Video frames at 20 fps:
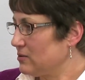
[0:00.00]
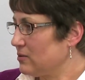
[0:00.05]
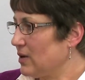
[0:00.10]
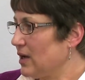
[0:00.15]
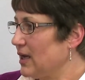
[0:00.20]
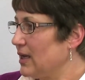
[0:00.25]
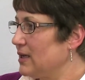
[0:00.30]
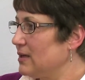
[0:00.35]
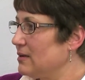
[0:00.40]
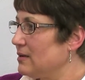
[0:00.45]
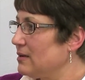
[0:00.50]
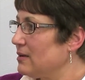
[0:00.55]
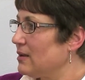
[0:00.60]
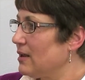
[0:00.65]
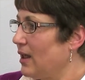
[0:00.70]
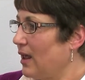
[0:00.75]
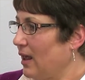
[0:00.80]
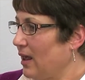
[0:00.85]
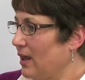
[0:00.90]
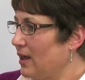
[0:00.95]
Right.
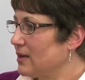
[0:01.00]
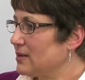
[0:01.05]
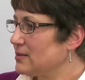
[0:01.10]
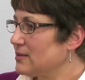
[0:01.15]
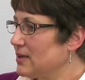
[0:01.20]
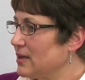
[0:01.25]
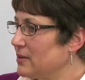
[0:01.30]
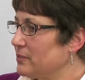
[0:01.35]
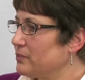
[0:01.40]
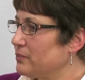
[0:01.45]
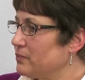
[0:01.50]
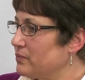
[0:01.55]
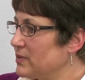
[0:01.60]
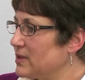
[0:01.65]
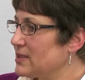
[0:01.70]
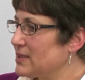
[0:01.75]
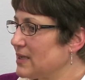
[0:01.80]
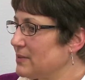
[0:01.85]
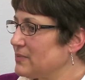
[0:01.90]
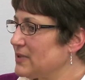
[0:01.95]
And
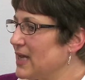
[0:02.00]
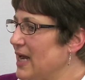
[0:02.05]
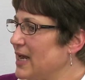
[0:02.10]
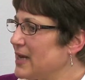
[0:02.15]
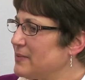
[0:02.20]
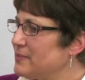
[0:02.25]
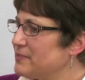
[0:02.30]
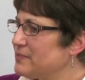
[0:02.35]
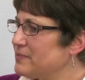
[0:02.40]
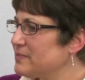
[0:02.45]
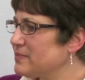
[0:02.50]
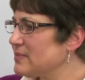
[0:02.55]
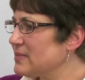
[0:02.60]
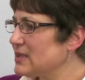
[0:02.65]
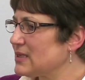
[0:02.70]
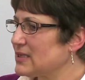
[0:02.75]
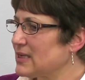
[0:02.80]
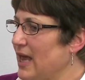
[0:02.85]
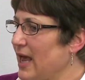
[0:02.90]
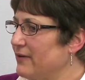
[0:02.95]

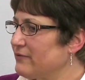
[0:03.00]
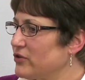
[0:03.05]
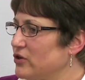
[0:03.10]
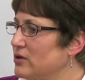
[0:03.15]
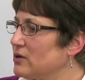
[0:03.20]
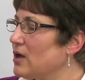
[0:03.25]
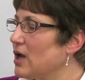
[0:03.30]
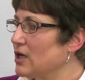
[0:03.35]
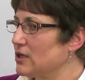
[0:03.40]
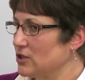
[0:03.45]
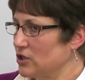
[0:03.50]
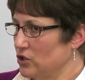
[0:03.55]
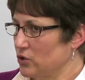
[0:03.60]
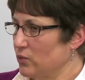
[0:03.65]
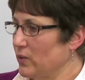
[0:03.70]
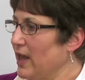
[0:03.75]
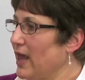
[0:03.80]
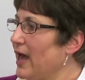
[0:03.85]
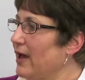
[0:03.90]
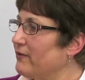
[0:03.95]
sometimes after lunch
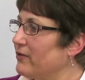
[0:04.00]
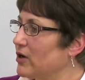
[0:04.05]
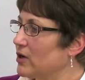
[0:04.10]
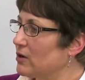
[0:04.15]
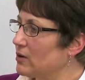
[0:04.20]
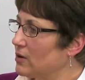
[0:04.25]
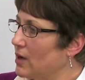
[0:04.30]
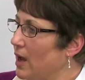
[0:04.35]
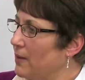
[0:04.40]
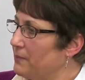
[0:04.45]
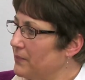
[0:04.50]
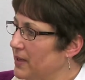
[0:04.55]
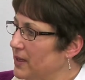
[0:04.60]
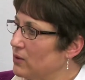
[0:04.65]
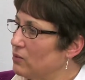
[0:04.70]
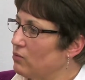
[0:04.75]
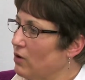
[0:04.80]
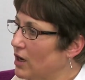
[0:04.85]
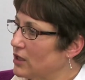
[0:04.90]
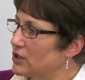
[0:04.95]
we have a
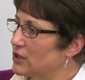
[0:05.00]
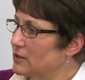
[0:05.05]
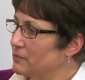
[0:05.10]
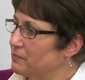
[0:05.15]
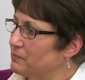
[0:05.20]
big rush.